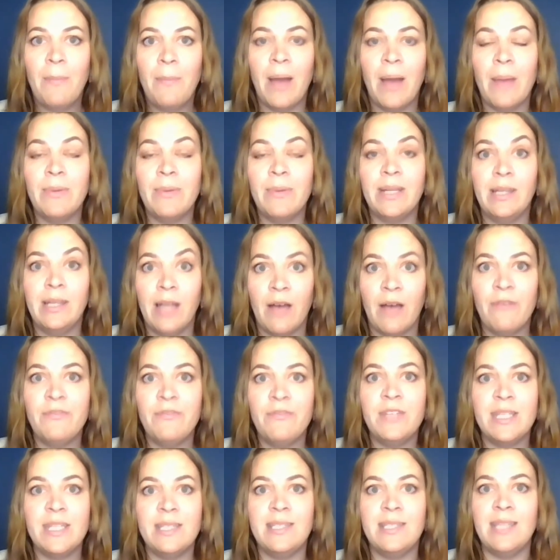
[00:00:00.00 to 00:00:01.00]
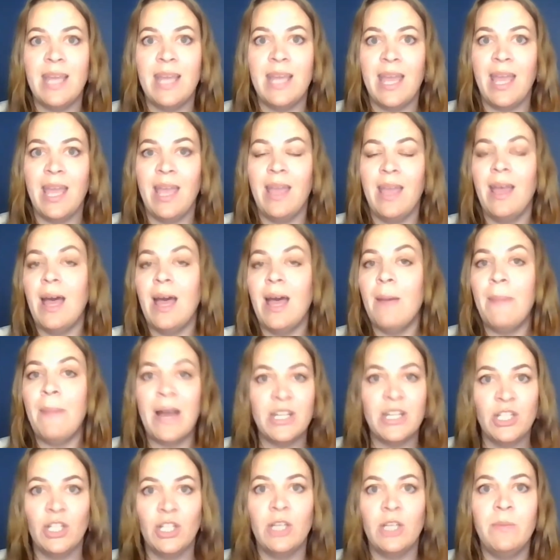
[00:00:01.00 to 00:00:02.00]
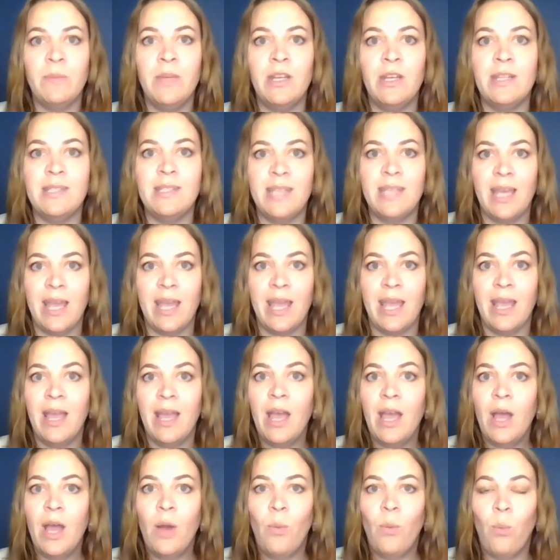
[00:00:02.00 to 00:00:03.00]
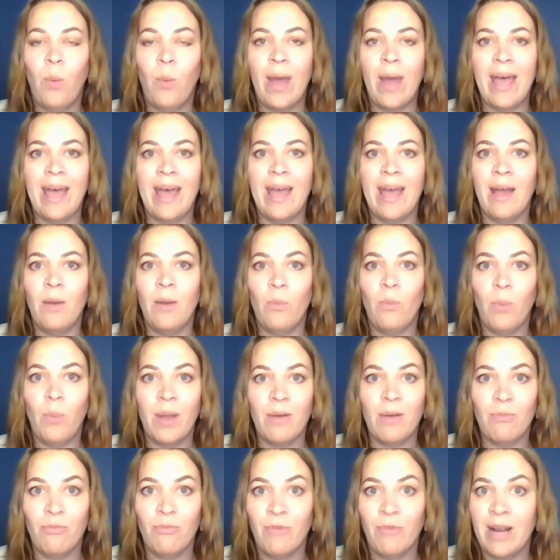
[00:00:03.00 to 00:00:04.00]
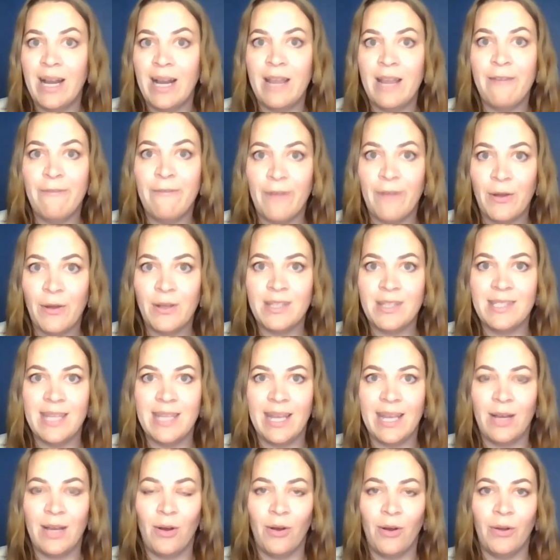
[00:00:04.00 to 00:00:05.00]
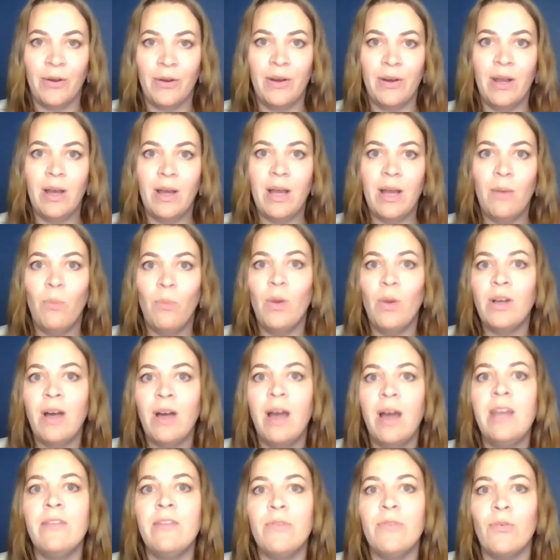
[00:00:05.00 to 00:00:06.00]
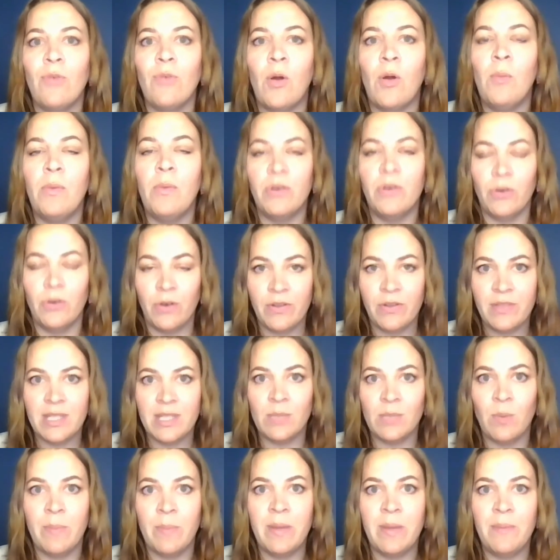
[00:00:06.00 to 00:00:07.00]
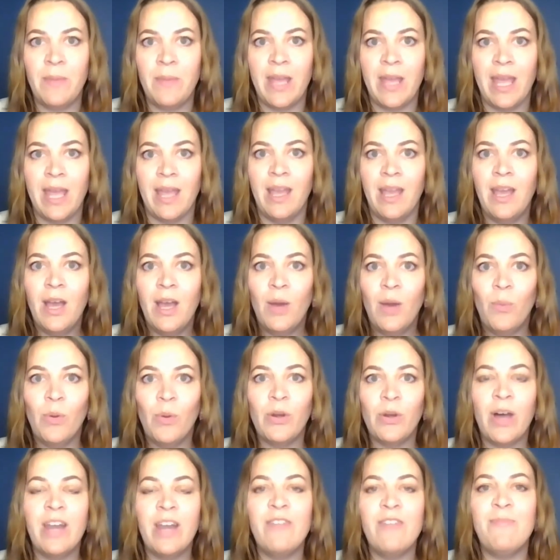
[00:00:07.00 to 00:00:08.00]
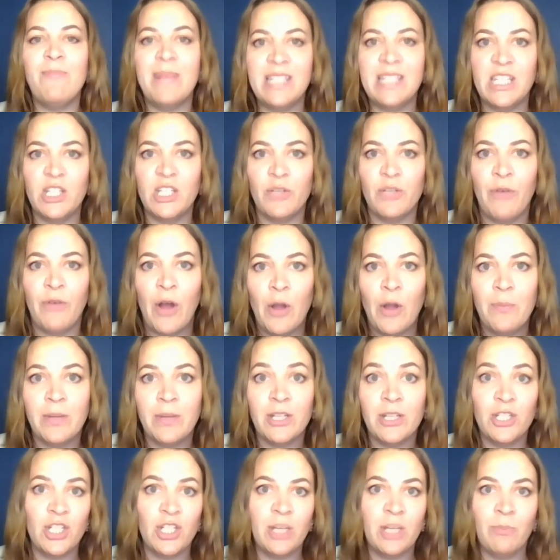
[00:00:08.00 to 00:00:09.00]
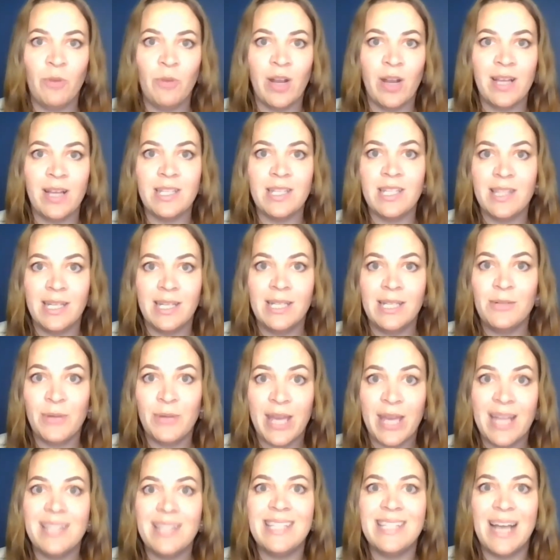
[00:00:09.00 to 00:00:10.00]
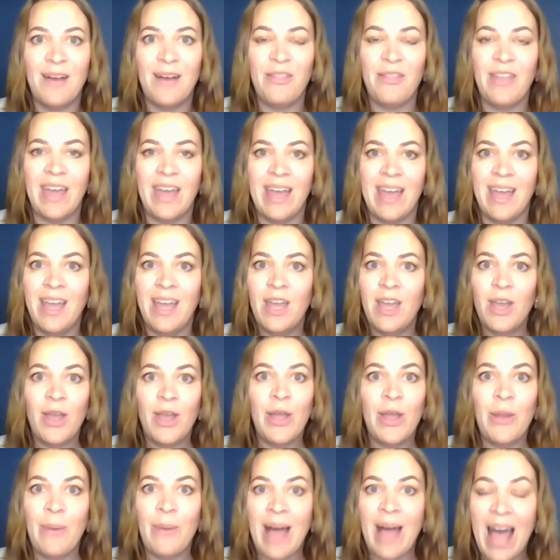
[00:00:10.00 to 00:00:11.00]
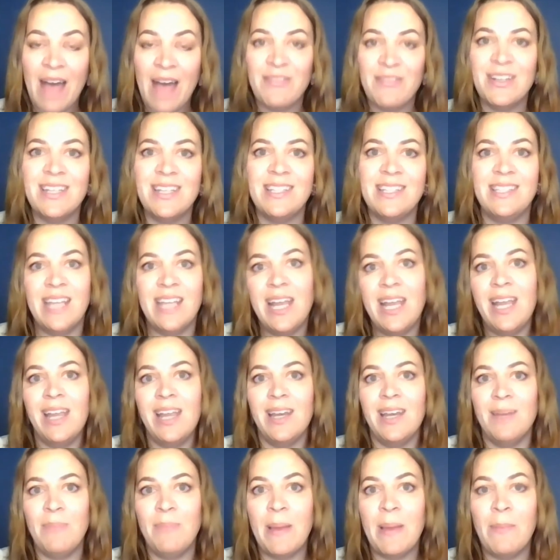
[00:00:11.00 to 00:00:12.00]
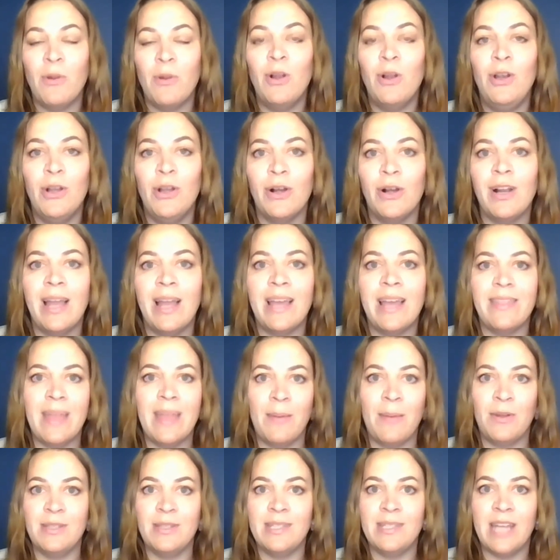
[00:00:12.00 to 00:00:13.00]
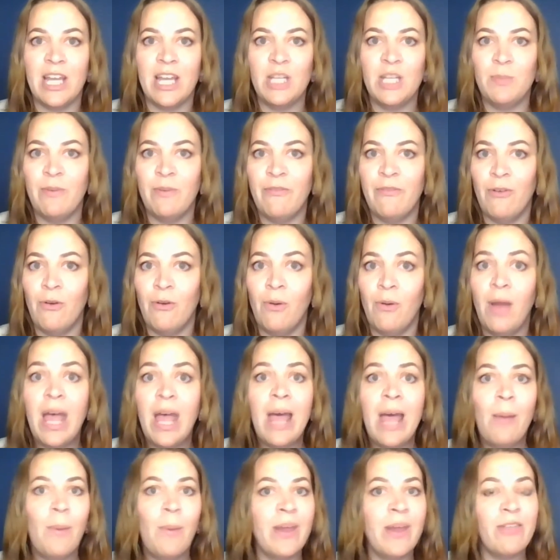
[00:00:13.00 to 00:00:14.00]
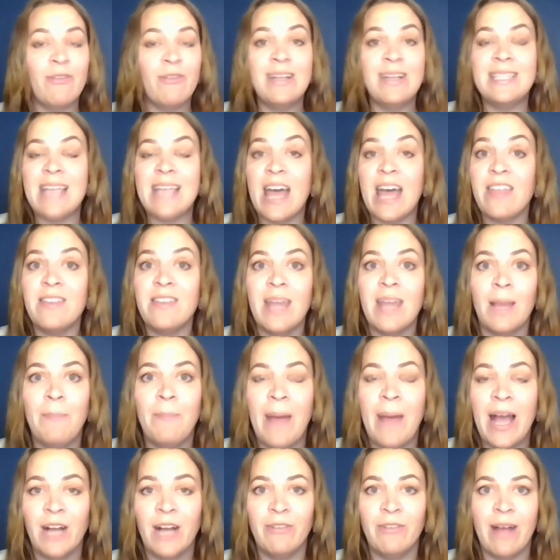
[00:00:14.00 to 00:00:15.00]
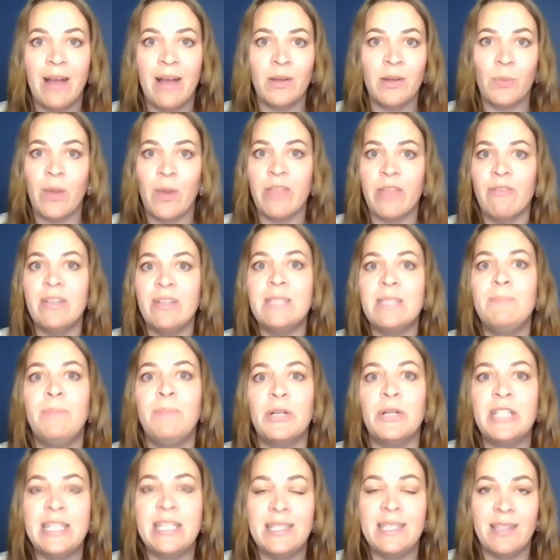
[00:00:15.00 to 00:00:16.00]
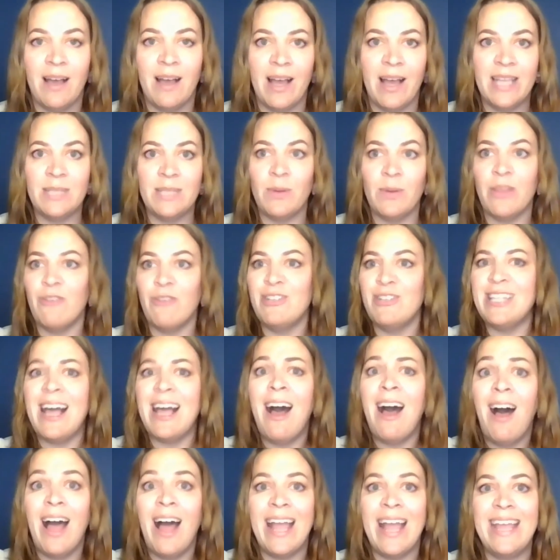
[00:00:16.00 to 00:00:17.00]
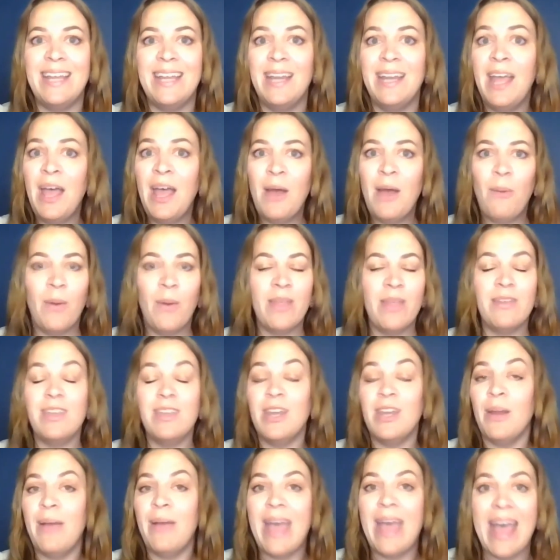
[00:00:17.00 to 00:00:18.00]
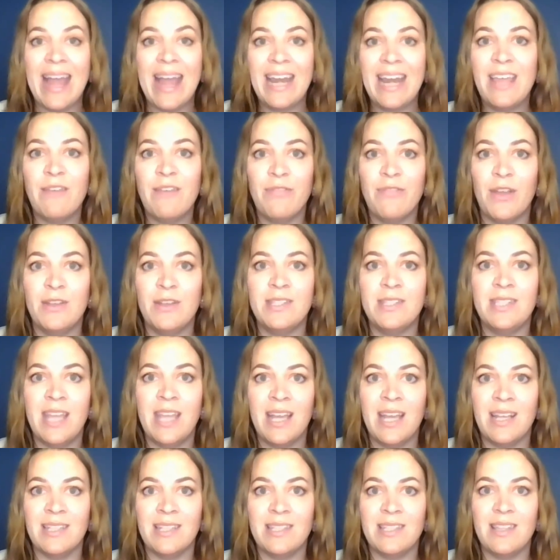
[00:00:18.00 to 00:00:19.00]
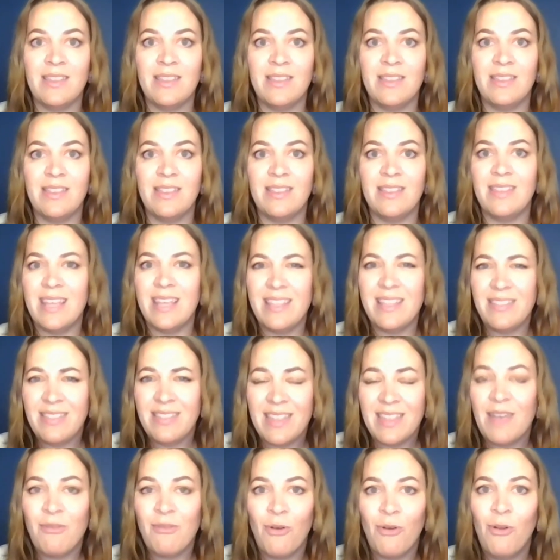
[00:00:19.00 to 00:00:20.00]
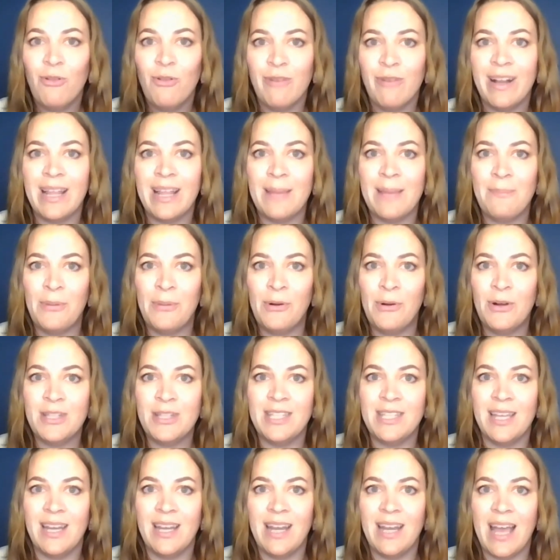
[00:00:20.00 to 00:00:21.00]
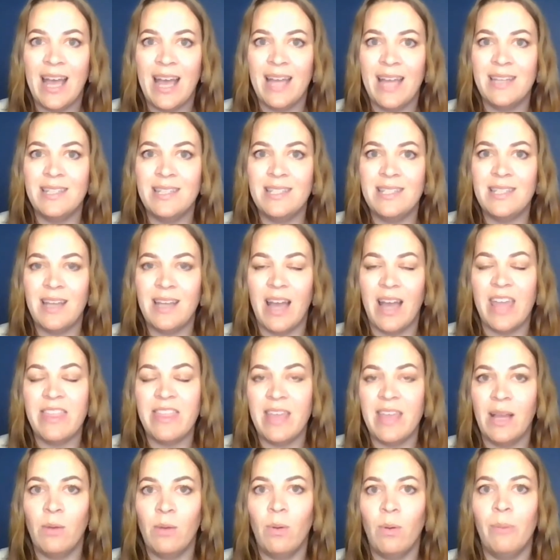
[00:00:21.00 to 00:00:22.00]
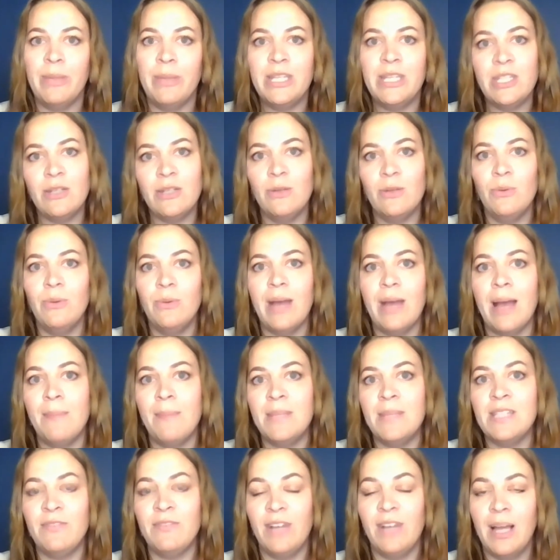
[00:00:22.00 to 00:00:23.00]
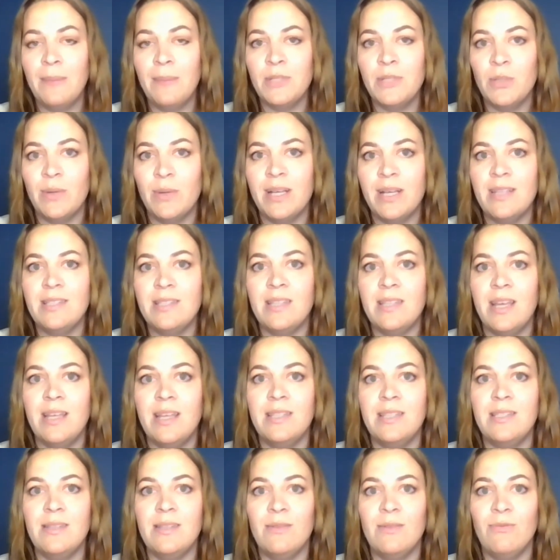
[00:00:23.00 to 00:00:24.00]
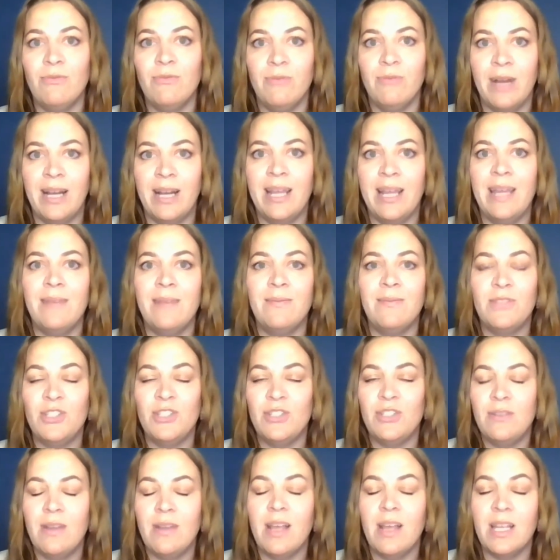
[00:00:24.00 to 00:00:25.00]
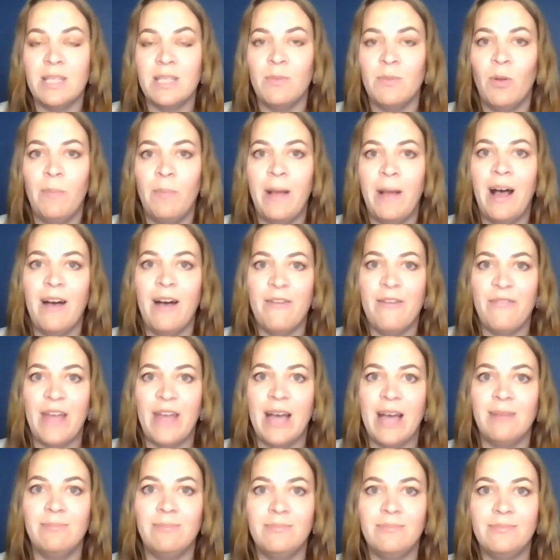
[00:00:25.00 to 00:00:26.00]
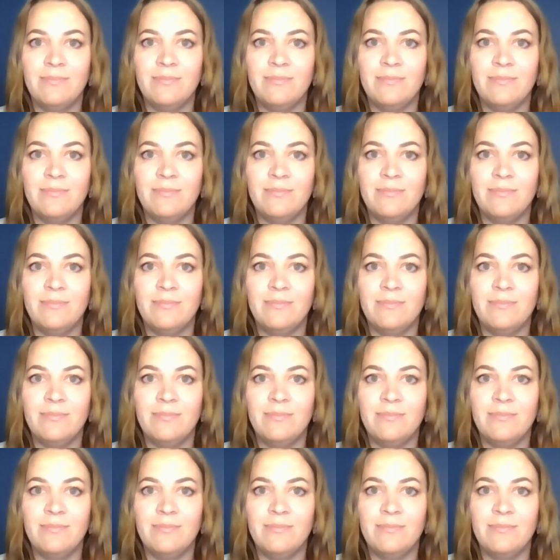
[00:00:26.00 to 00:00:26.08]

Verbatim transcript: but I would love to see a pageant community where we are really focusing on what kind of a role model could this woman be? What kind of message of hope could she bring to the little kids out there who haven't seen people who look like them on stage before, whether it's ethnic background, whether it's body size, whether it's height, whether, you know, any of those things, they're all really important. And I think what we do at Miss Voluptuous is really a small part of that.